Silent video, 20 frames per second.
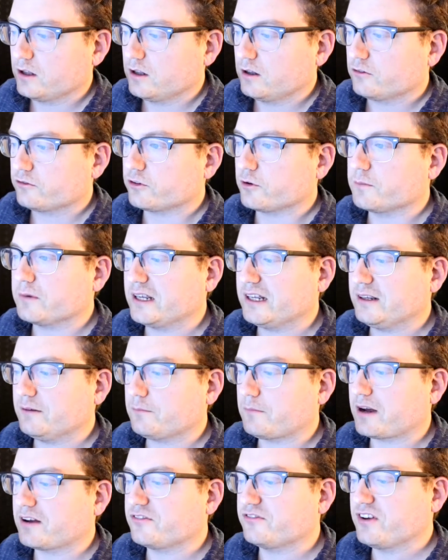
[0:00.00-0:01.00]
For me,
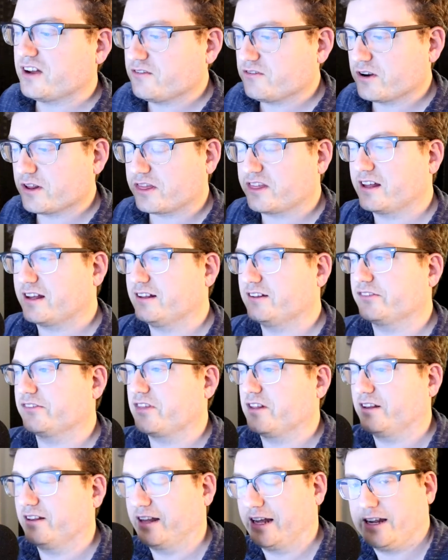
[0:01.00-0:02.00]
my favorite thing is the
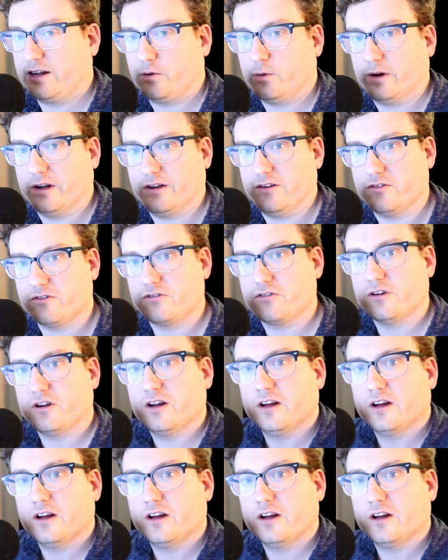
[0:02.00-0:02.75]
language.